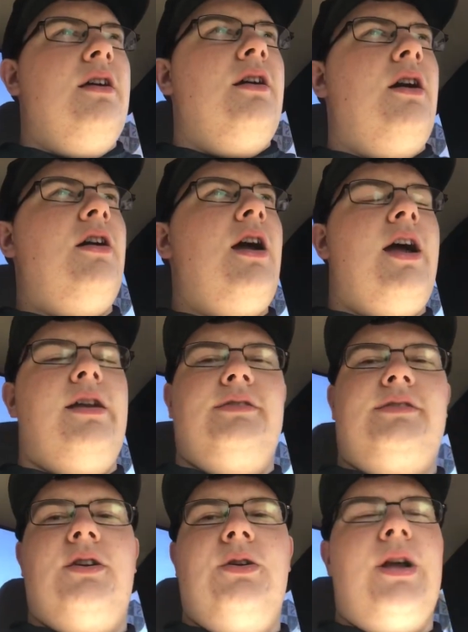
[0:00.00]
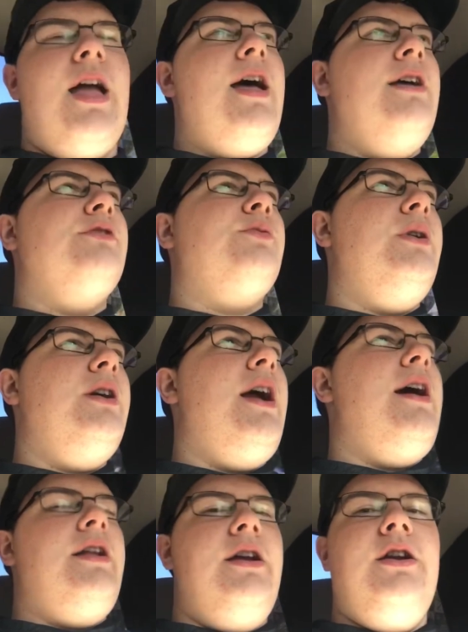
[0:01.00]
All right, so guys, we're
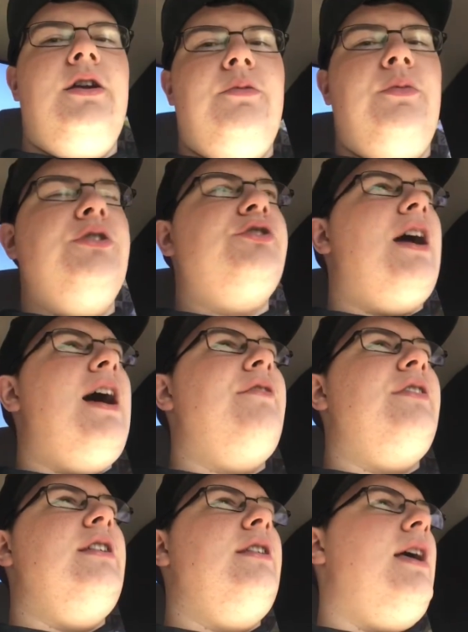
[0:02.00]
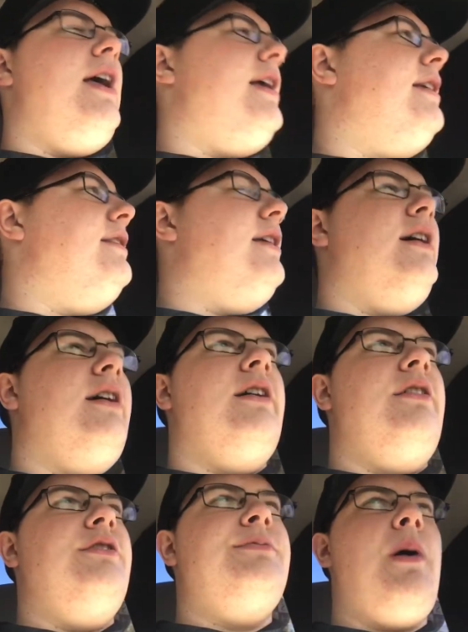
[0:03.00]
out here, we're driving, and
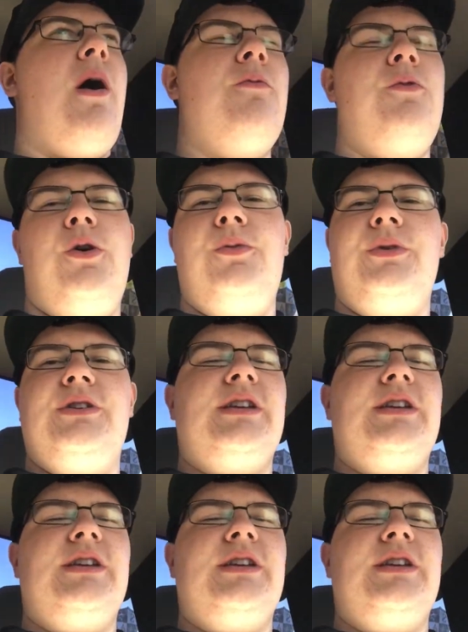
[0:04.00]
uh, spot one was